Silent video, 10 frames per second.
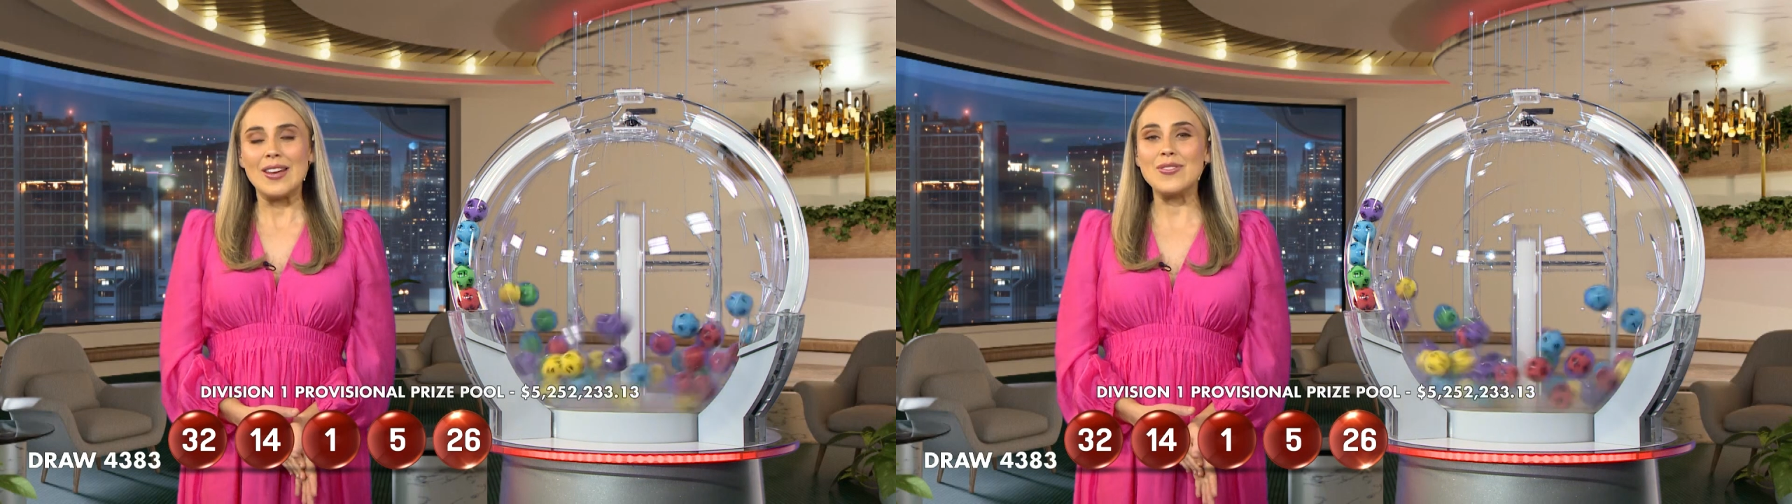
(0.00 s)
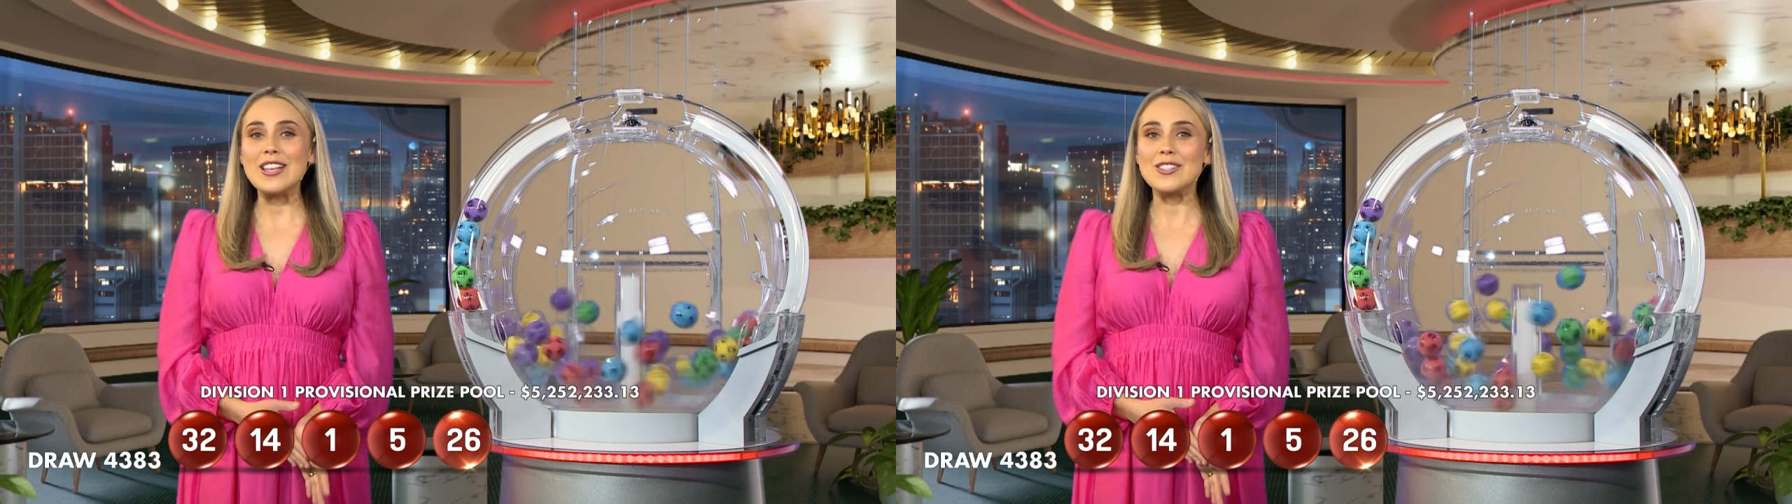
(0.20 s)

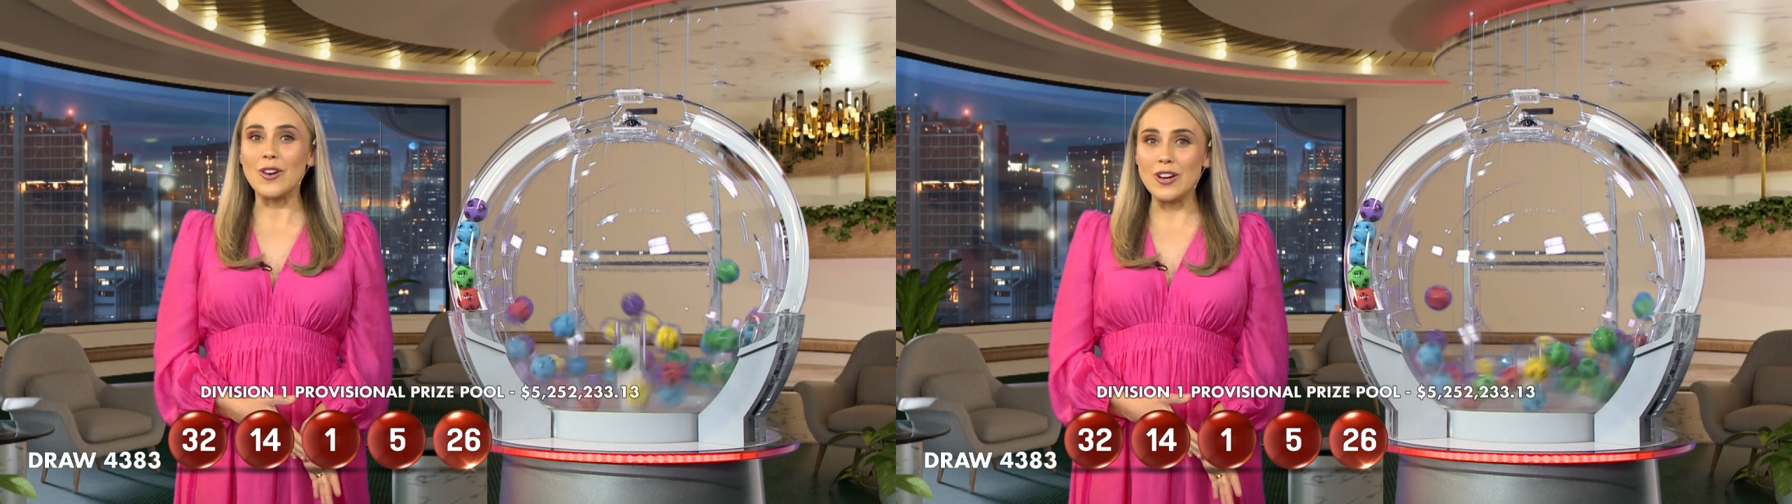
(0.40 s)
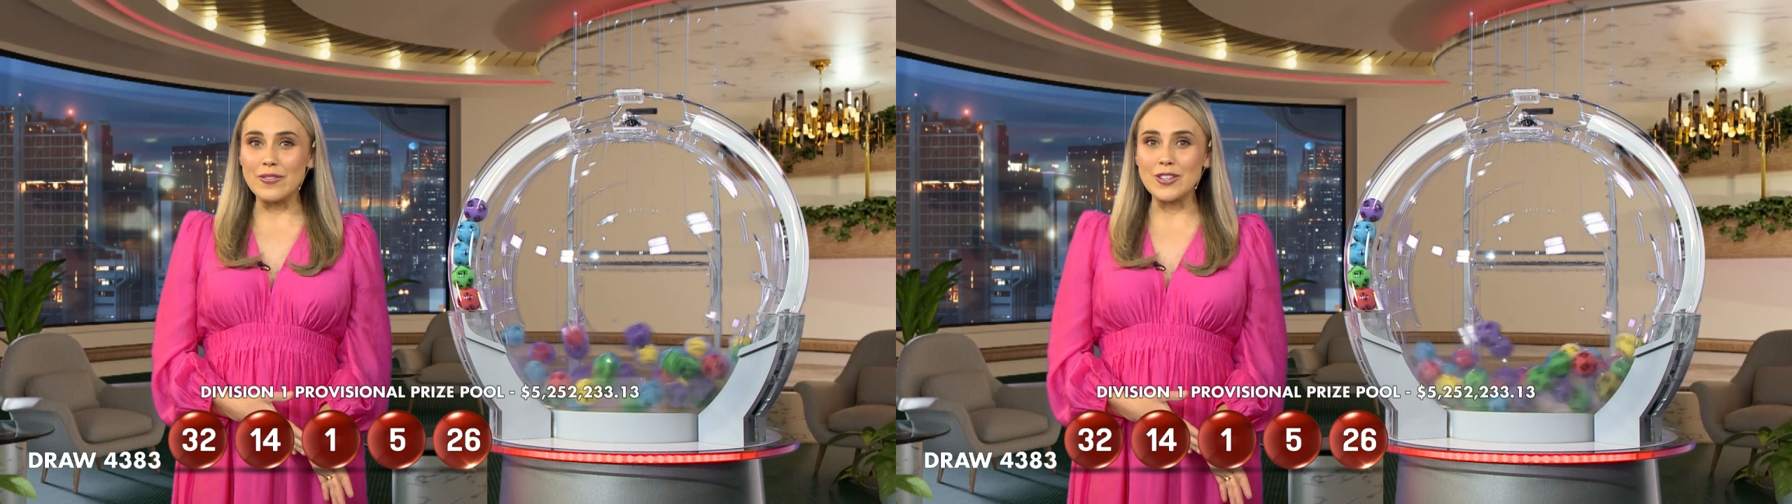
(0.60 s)
If there's
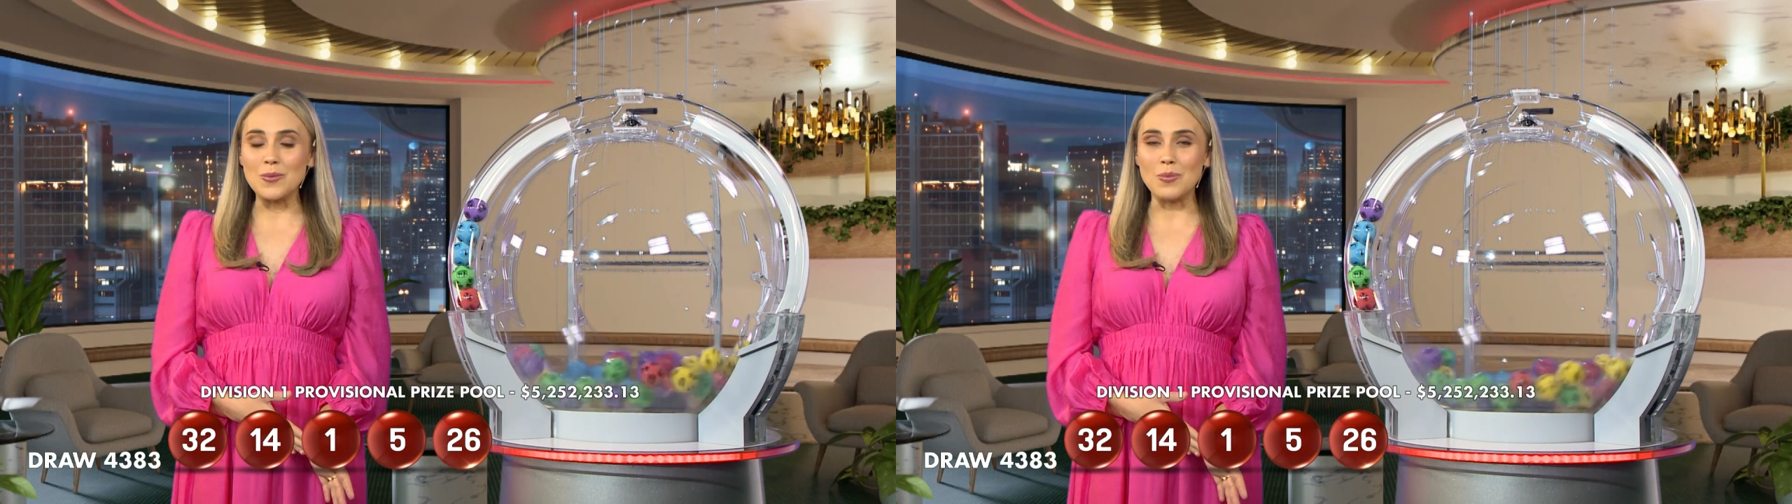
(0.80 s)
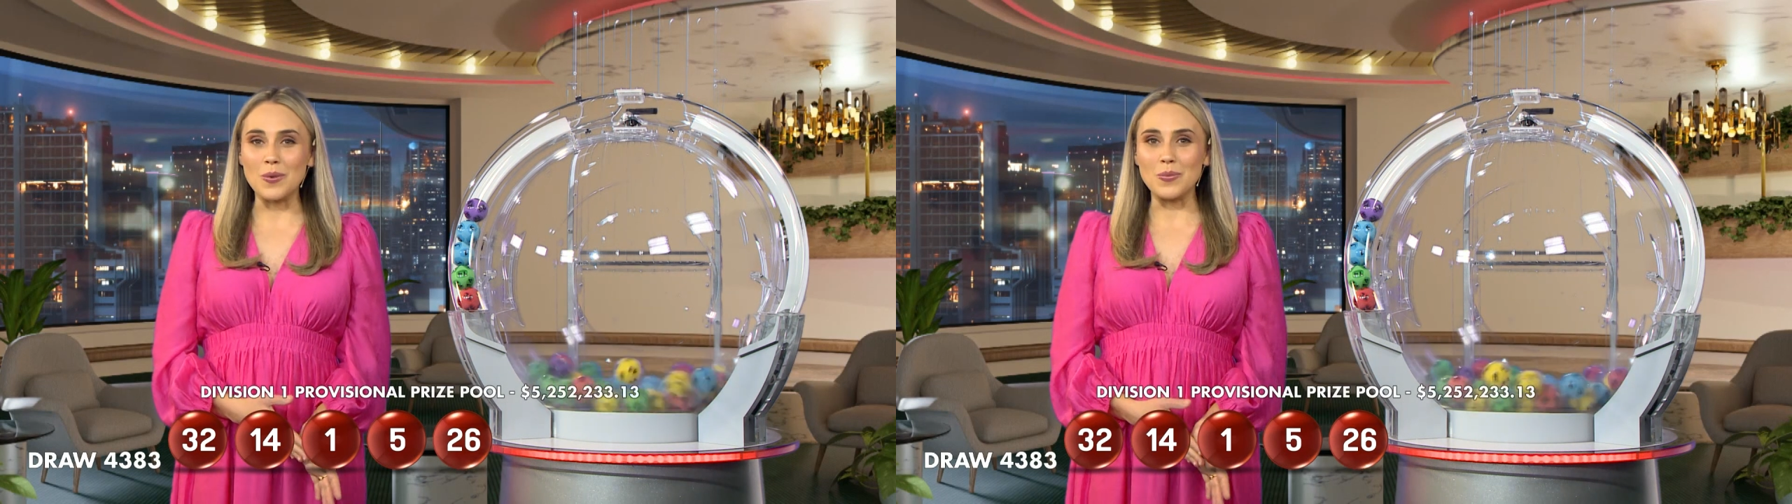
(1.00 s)
no
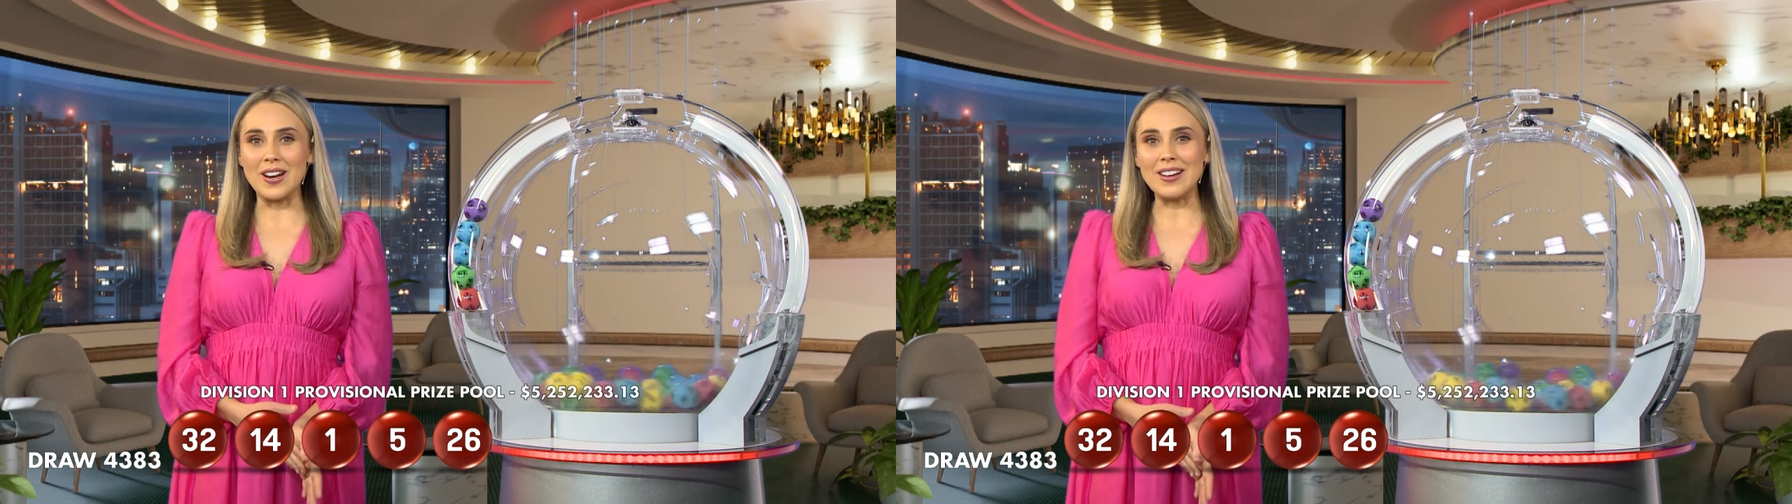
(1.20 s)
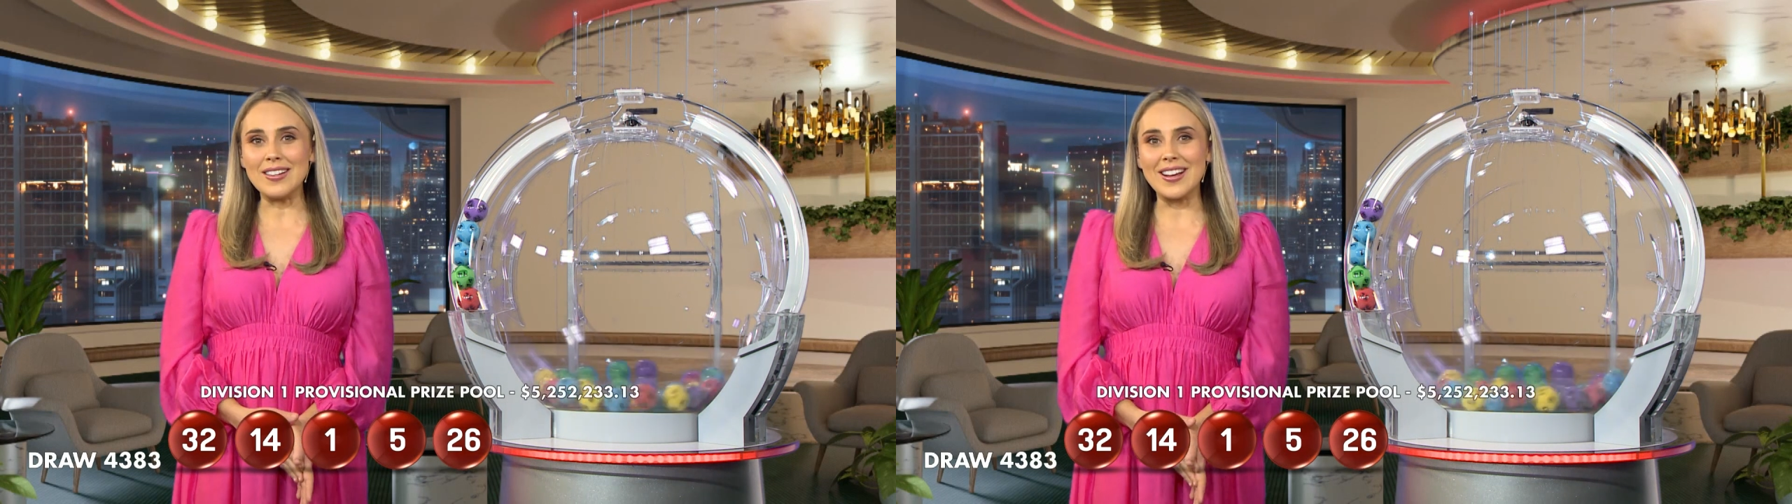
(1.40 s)
Division 1 winner,